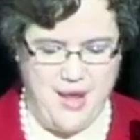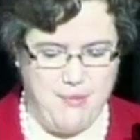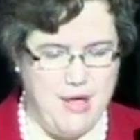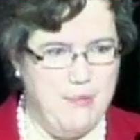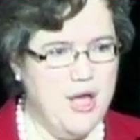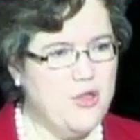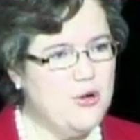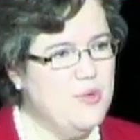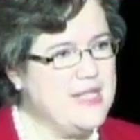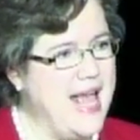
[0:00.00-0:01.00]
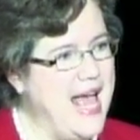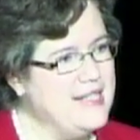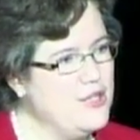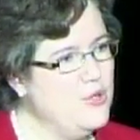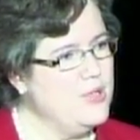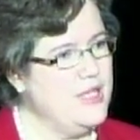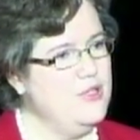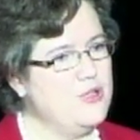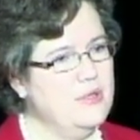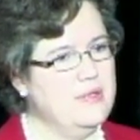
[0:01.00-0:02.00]
My mother was a high school
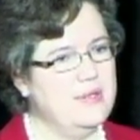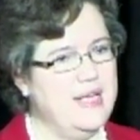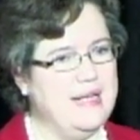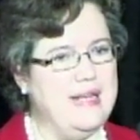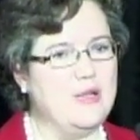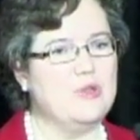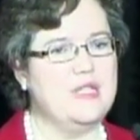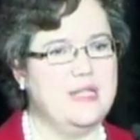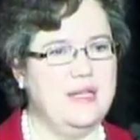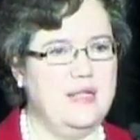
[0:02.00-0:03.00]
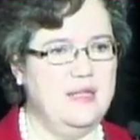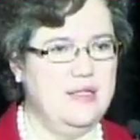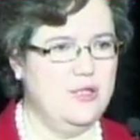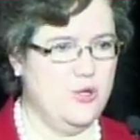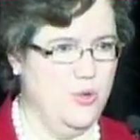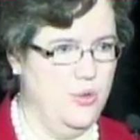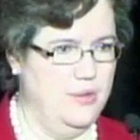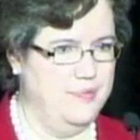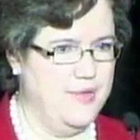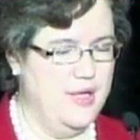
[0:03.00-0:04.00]
teacher in an inner city school,
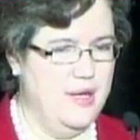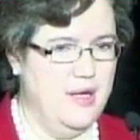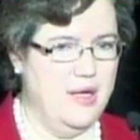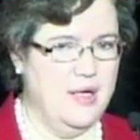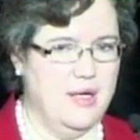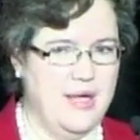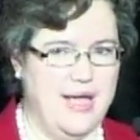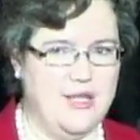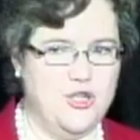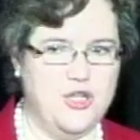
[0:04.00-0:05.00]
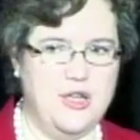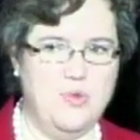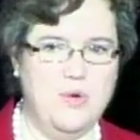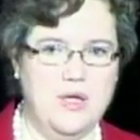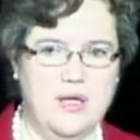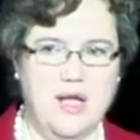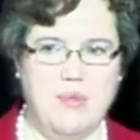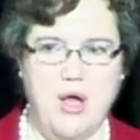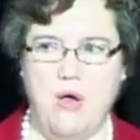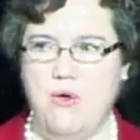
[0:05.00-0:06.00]
uh, and she would come
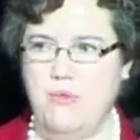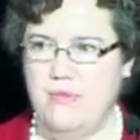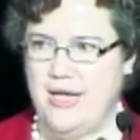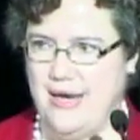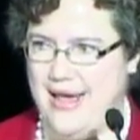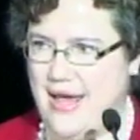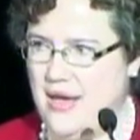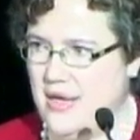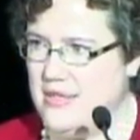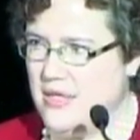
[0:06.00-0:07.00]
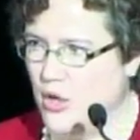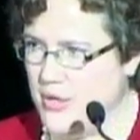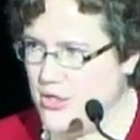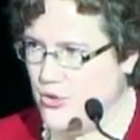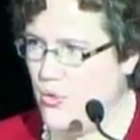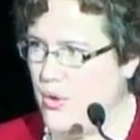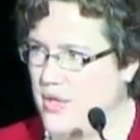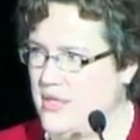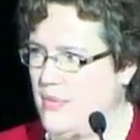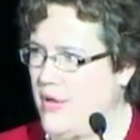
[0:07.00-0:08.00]
home at night and tell me
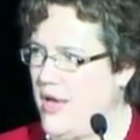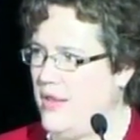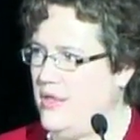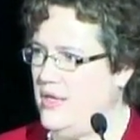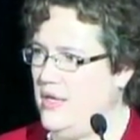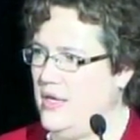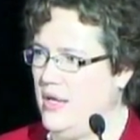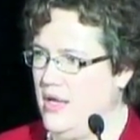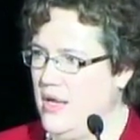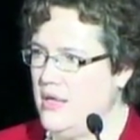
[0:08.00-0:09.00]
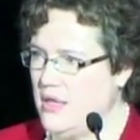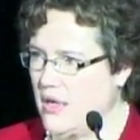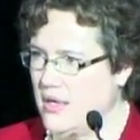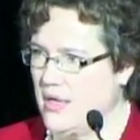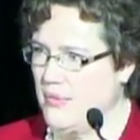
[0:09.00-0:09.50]
stories about the young